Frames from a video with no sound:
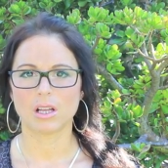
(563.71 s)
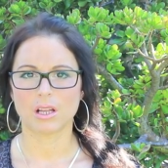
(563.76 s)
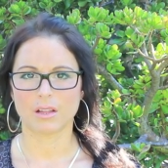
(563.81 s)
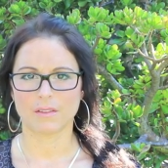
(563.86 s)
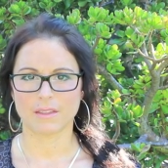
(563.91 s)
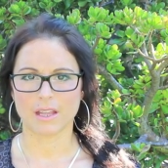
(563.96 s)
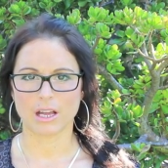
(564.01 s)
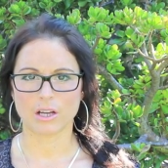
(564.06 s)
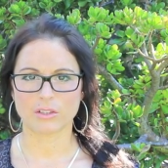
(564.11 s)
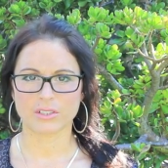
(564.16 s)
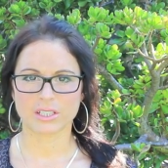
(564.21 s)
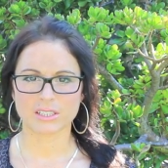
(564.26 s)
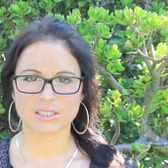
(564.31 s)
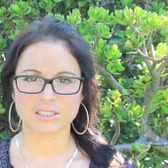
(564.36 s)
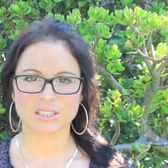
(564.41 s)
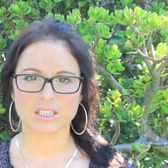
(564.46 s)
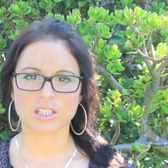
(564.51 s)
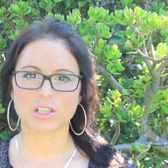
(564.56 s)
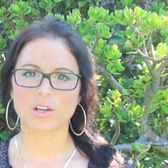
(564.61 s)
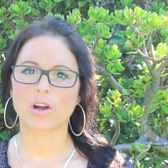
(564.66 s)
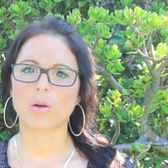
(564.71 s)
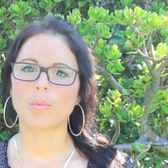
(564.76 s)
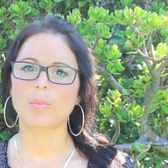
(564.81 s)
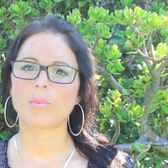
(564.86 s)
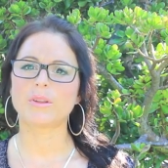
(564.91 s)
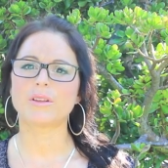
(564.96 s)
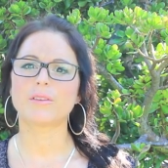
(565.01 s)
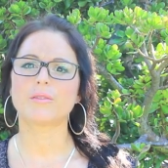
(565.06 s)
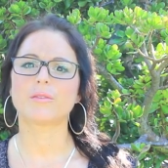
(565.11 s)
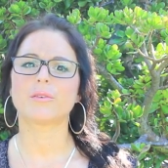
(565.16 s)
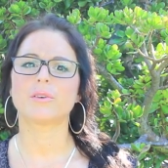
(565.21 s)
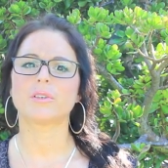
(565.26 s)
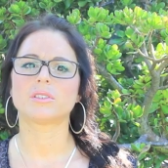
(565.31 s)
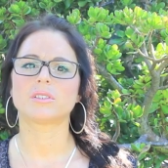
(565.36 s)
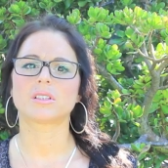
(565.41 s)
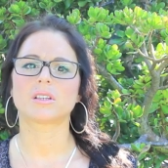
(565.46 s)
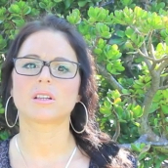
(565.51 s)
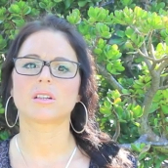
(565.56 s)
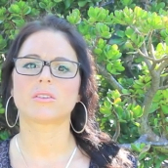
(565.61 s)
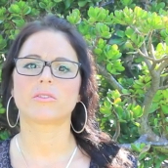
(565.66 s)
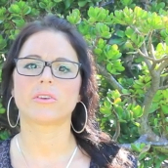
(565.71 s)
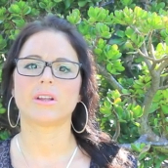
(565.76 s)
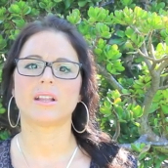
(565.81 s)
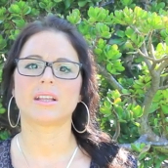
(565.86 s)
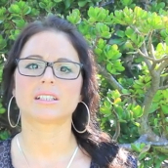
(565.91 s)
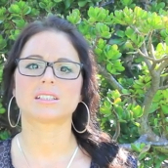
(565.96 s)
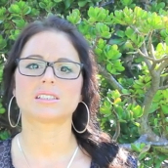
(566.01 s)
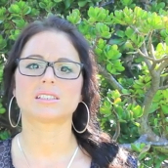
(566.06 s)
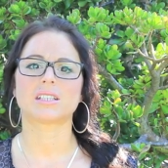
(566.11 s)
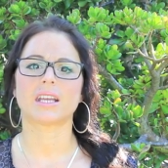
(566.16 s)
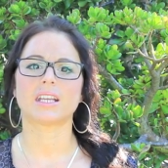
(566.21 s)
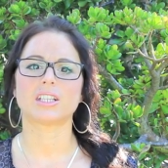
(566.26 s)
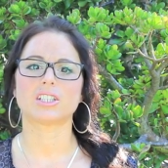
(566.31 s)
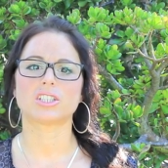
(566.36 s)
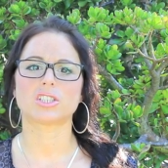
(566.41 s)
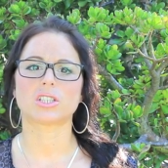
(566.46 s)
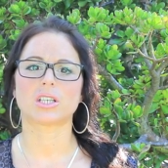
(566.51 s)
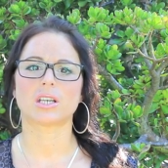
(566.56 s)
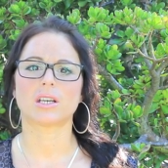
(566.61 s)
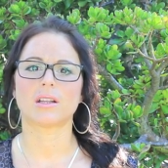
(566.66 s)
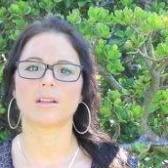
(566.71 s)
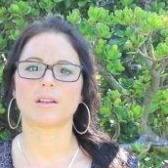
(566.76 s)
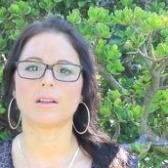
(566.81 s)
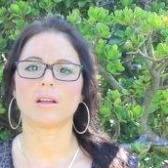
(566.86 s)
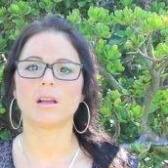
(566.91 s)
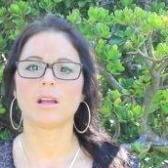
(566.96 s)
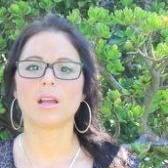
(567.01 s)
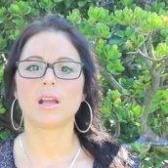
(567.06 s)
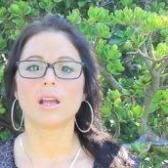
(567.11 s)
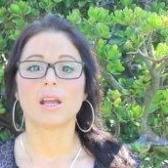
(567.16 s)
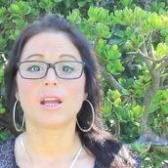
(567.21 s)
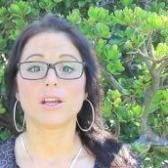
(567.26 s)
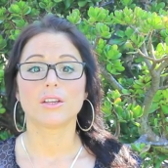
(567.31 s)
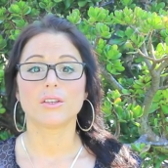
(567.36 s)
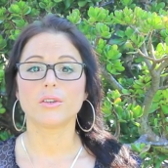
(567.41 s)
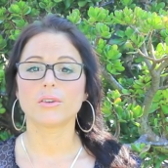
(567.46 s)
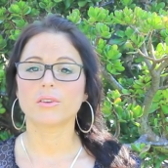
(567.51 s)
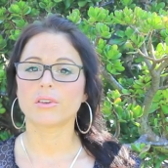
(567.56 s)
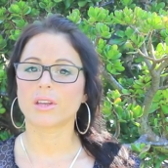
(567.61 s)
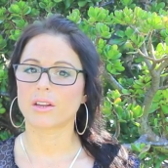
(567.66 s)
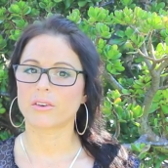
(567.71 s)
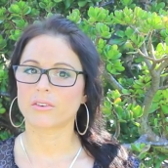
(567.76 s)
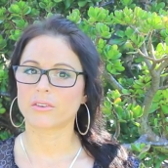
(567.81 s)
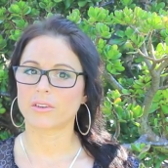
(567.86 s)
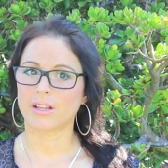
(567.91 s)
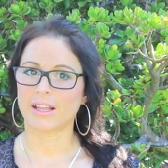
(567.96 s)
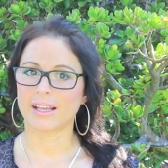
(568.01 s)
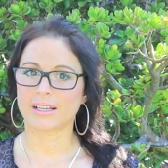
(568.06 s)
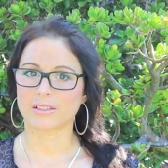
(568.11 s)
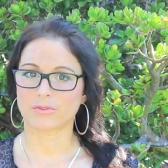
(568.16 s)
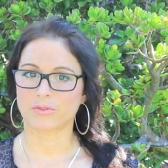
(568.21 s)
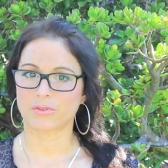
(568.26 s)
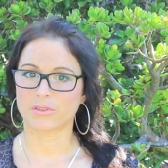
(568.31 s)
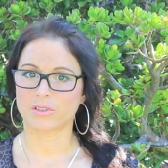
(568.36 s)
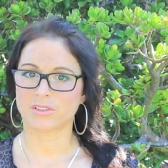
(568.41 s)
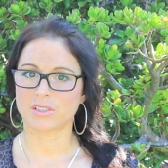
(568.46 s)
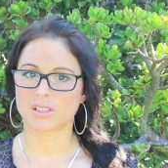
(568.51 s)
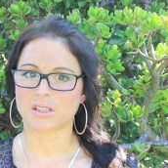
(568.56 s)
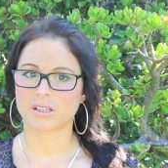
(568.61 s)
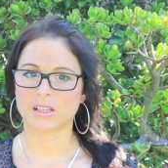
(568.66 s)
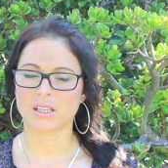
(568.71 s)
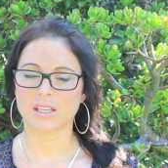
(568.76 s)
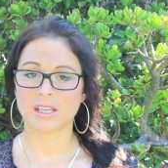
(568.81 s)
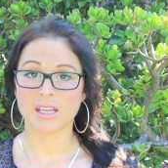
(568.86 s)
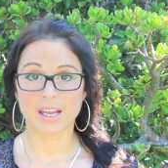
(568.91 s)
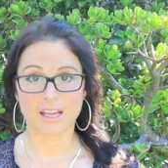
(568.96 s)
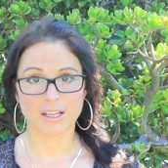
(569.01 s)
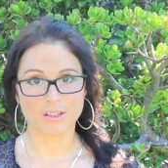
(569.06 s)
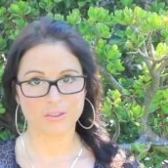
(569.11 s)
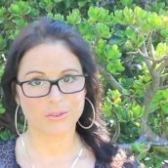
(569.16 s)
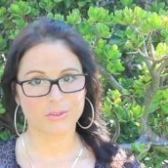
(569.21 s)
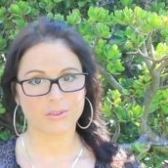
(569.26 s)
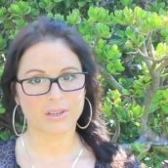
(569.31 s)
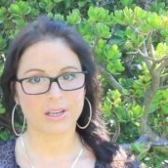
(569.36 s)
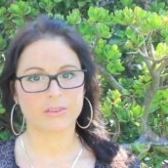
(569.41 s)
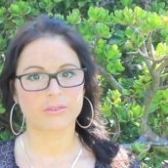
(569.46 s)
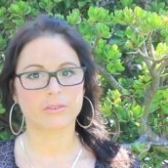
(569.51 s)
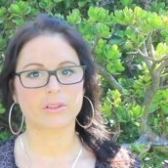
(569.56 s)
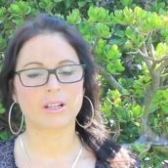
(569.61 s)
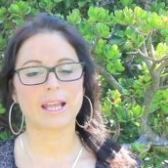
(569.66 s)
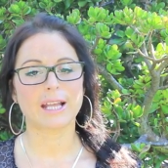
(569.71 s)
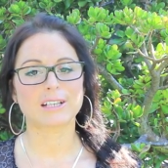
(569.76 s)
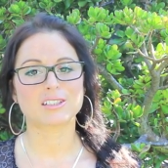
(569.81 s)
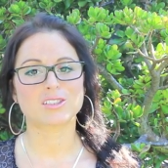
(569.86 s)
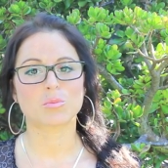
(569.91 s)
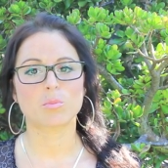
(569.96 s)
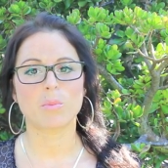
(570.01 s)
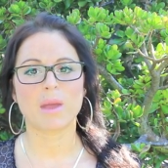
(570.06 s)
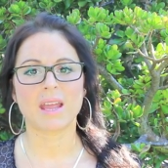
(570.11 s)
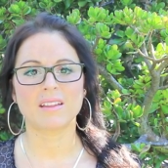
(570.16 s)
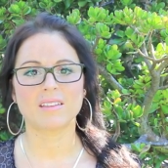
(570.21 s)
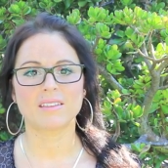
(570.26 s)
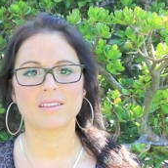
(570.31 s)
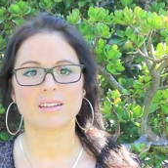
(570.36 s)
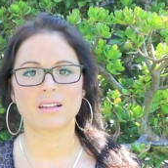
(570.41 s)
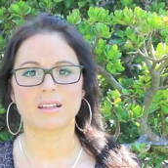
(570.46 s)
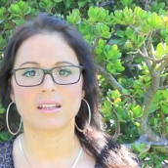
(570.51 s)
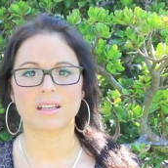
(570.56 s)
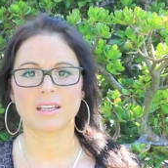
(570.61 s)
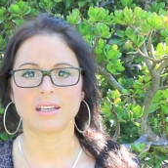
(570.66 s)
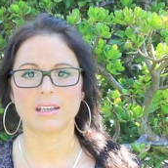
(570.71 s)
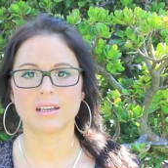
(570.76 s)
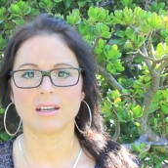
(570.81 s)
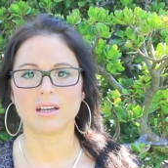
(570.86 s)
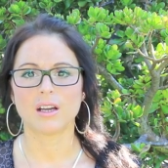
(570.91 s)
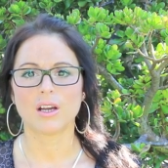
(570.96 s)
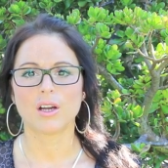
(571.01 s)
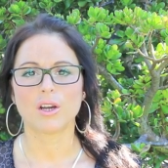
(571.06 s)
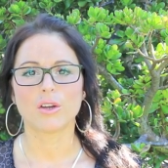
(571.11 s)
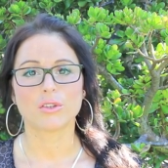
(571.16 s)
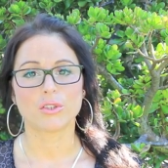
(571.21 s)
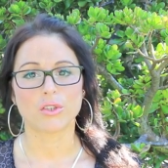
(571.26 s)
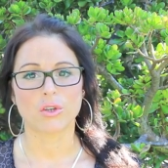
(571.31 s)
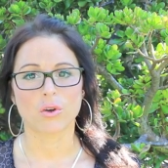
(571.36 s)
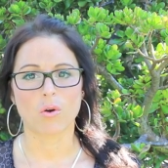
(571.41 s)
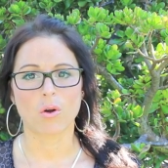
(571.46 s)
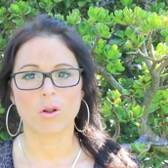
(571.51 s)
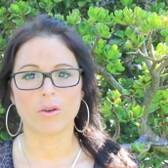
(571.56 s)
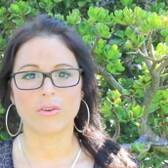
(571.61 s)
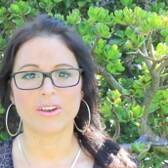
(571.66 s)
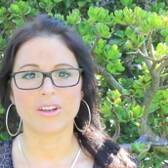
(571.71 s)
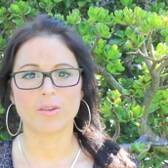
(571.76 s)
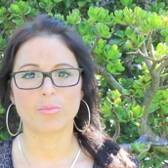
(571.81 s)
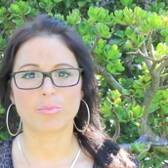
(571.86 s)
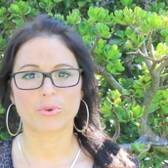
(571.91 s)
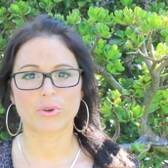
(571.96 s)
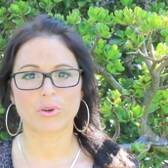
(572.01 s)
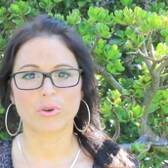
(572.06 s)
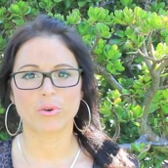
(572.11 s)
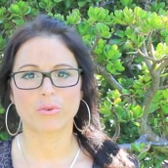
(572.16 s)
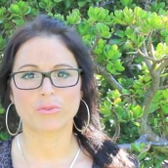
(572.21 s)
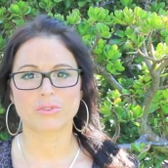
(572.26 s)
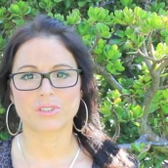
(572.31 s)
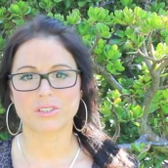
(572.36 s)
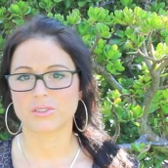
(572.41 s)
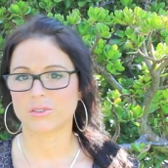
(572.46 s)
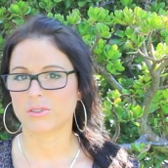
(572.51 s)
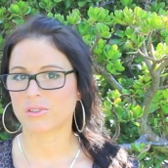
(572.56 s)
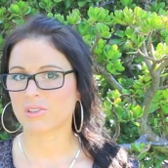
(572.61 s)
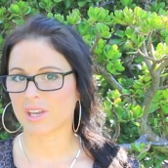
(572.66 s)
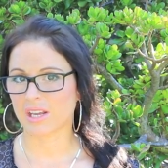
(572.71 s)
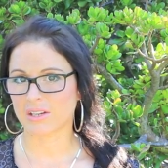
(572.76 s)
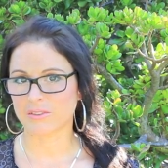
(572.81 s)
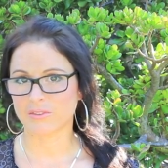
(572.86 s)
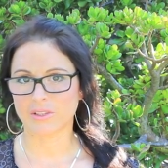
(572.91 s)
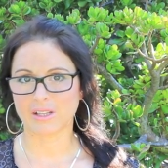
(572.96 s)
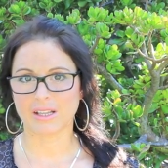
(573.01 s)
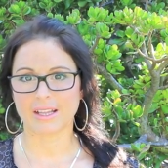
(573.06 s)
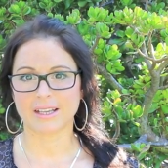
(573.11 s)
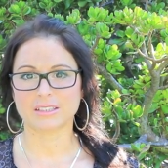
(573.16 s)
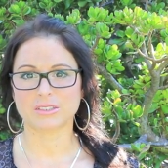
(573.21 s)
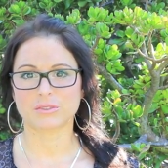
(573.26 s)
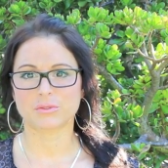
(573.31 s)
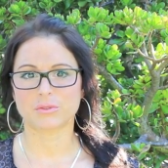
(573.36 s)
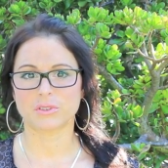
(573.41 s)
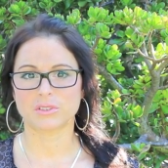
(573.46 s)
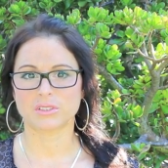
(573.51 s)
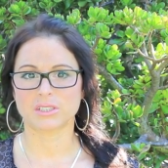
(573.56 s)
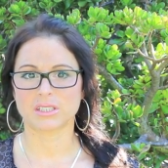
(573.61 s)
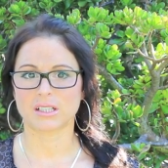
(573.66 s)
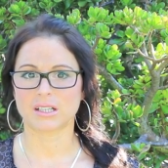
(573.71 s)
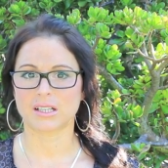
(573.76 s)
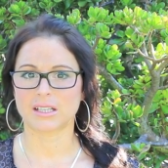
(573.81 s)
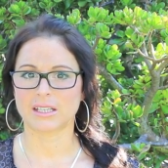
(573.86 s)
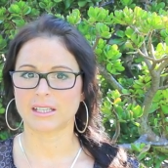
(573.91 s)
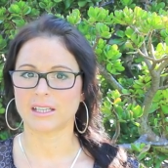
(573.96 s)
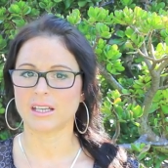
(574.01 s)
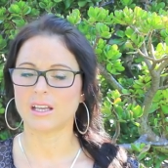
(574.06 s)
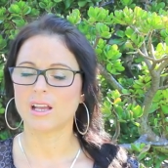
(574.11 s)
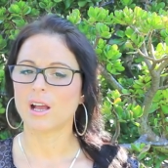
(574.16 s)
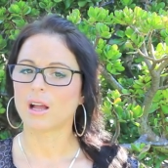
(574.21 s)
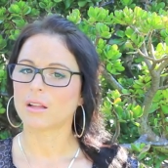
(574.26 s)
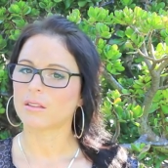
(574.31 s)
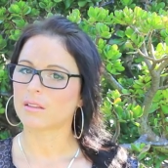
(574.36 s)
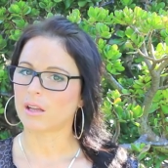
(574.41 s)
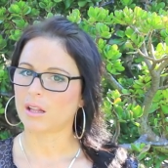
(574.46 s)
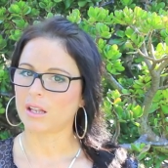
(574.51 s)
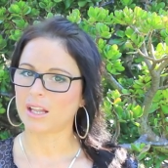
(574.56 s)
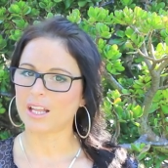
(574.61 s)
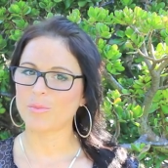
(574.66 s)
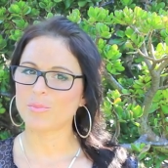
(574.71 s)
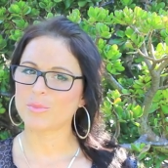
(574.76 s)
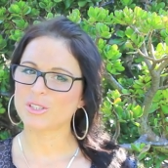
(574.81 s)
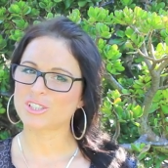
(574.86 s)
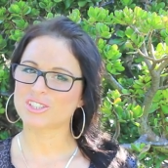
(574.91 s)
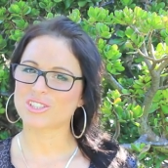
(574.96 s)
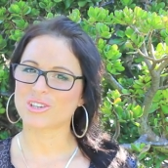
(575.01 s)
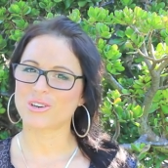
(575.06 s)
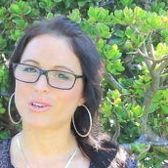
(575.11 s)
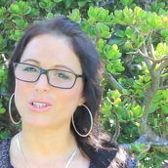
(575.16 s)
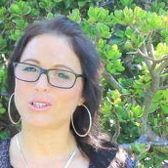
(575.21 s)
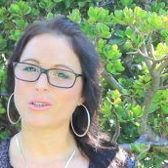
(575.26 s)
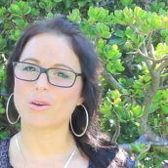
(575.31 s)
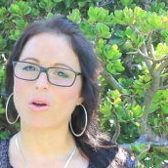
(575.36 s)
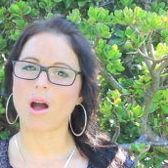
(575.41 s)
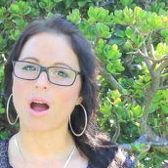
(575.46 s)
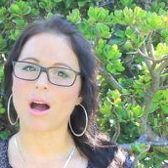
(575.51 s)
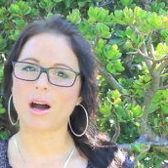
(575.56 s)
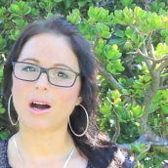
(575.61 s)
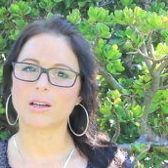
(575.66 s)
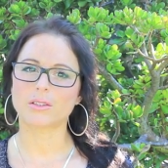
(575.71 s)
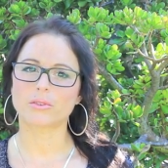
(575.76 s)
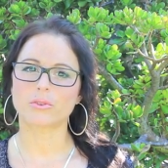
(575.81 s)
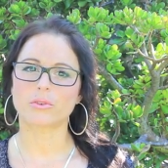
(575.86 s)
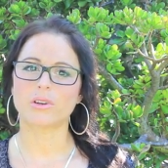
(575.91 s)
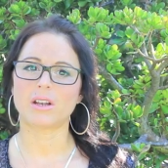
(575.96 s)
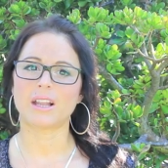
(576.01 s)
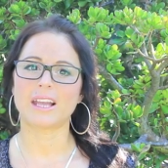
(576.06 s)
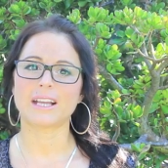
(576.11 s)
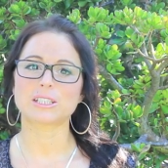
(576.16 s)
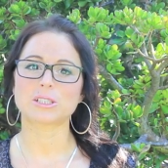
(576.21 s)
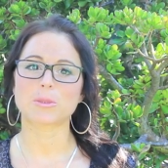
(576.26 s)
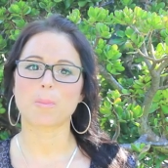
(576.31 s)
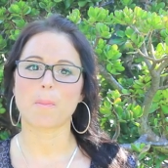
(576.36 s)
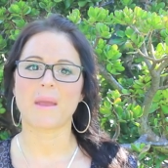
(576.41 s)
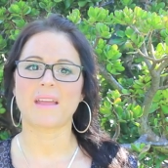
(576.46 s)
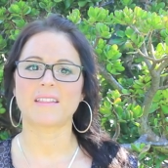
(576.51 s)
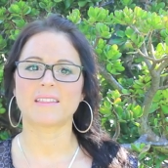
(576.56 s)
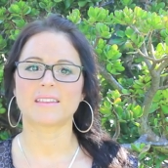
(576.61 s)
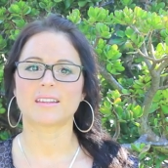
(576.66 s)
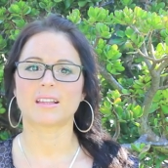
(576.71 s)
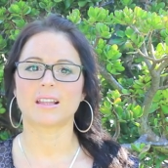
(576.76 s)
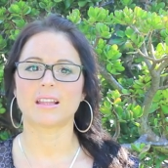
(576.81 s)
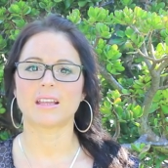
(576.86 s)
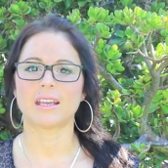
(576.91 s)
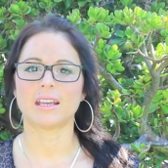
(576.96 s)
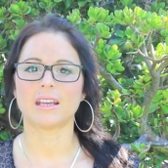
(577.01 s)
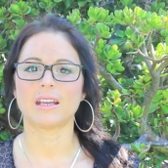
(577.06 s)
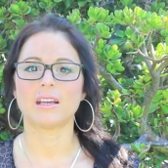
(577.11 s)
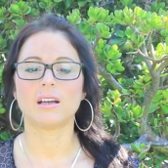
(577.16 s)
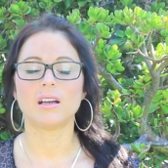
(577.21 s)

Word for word: Now that's the complete physical relaxation. You can relax physically and you can relax mentally. You already proved that you can relax physically. Now let me show you how to relax mentally.